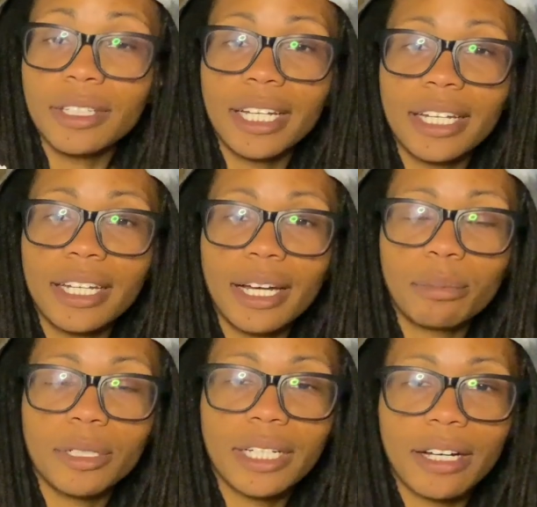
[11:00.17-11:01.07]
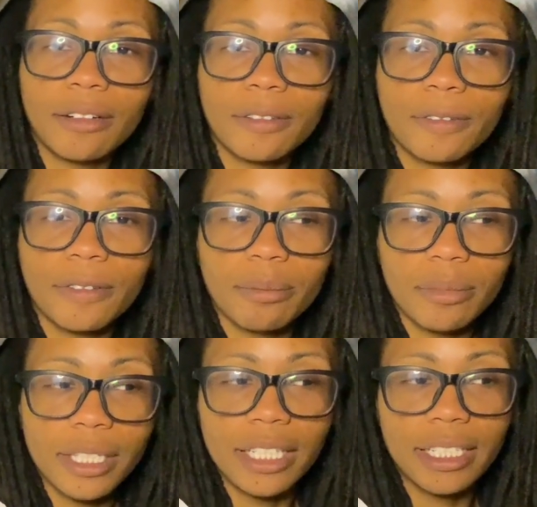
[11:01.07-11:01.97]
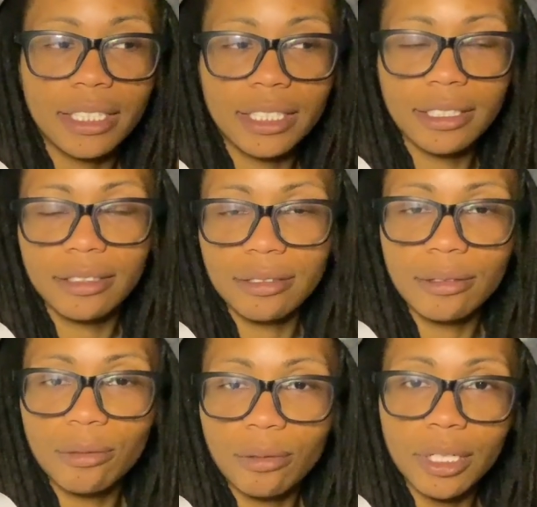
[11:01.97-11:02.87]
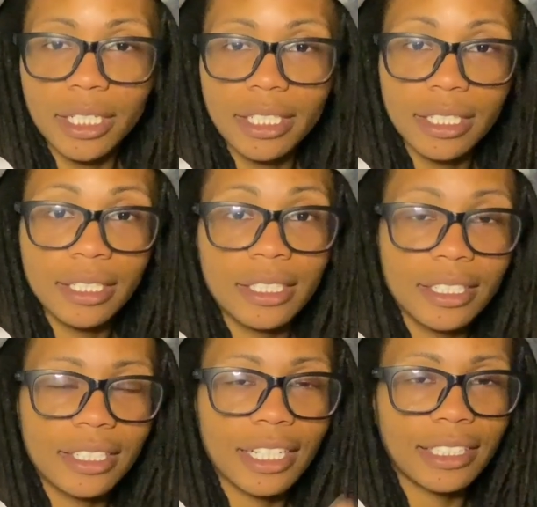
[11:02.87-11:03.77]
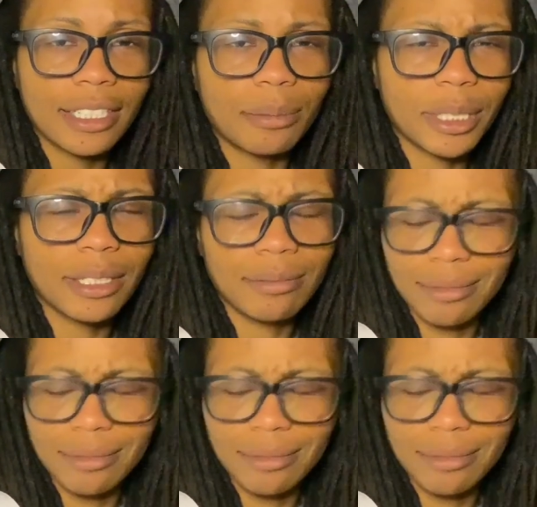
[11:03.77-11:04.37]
that I put out from this one that's coming.